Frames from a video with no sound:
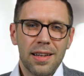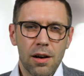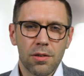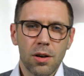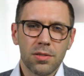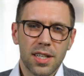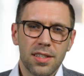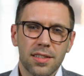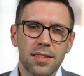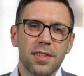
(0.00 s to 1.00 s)
Now, goal
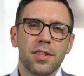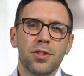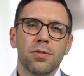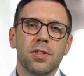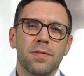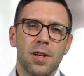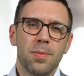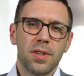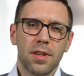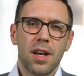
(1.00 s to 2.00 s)
setting is essential to
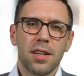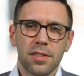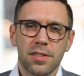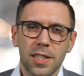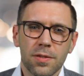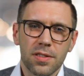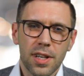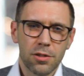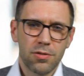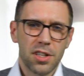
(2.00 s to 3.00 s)
developing a successful
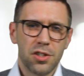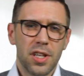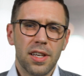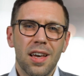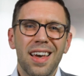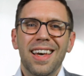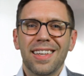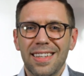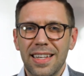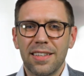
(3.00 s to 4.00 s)
sales strategy.
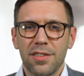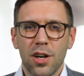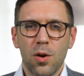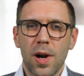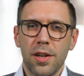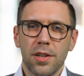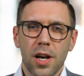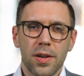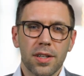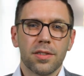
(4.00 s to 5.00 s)
You need to know where you're
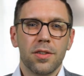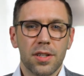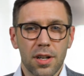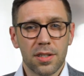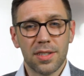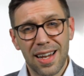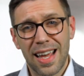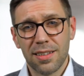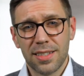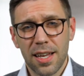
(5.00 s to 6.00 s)
going so you can understand
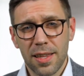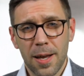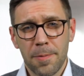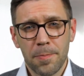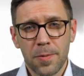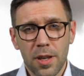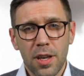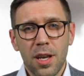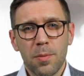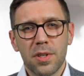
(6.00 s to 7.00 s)
how to get there.
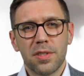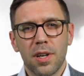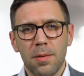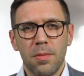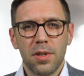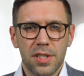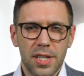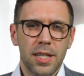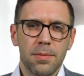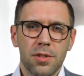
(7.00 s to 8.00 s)
But some
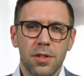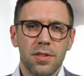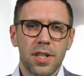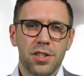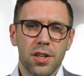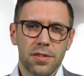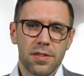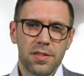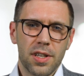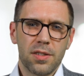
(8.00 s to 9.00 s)
teams lose their chance
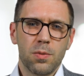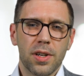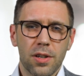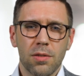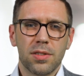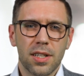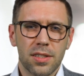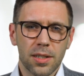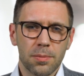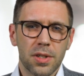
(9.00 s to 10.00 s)
of success when goal
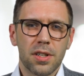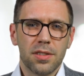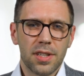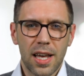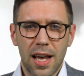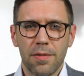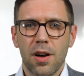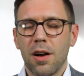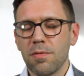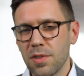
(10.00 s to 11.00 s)
setting because they have
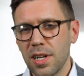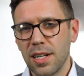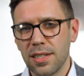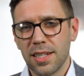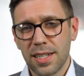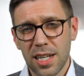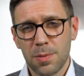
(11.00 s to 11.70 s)
unrealistic